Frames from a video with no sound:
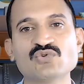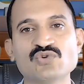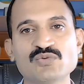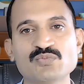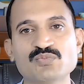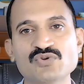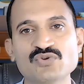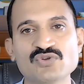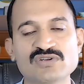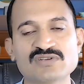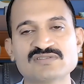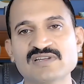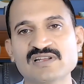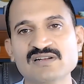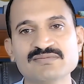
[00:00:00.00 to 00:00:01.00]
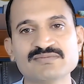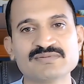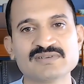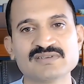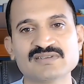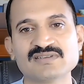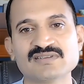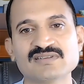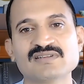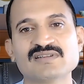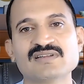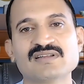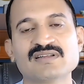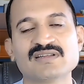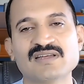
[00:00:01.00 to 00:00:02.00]
improve yourself
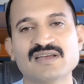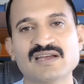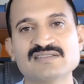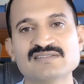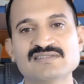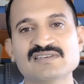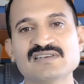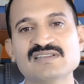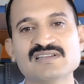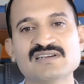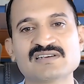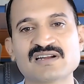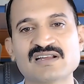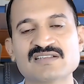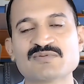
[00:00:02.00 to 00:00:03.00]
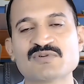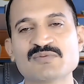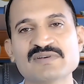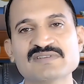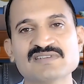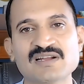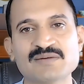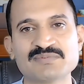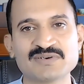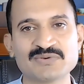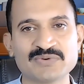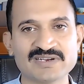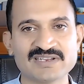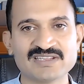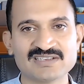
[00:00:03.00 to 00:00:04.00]
and see the transformation after
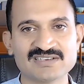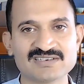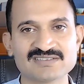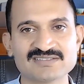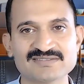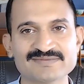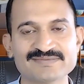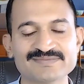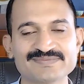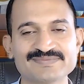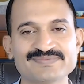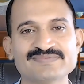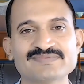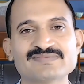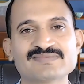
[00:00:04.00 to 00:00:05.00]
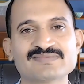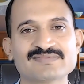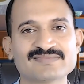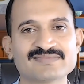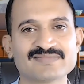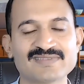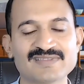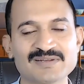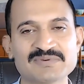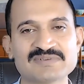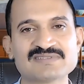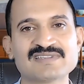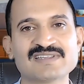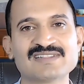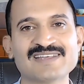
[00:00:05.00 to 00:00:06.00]
1 year.
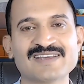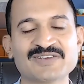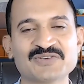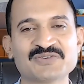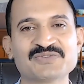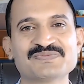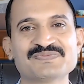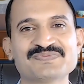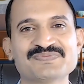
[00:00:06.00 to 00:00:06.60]
Namaste. Thank you.